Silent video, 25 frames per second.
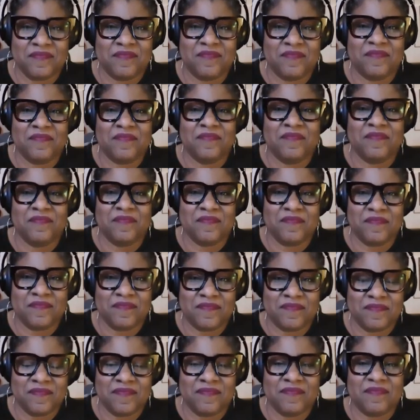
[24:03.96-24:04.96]

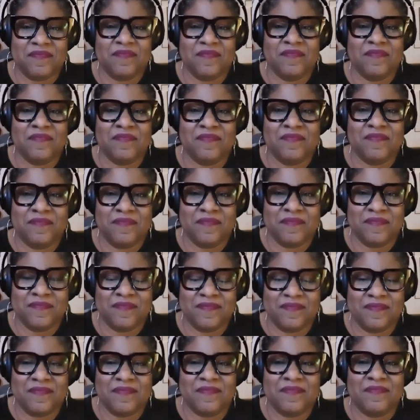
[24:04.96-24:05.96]

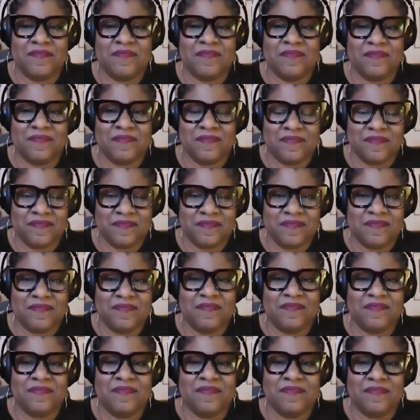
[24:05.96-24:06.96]

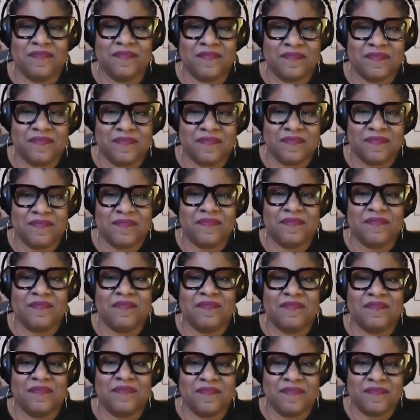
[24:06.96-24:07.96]

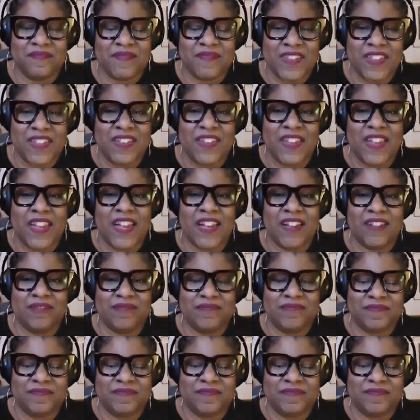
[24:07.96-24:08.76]
This person isn't speaking.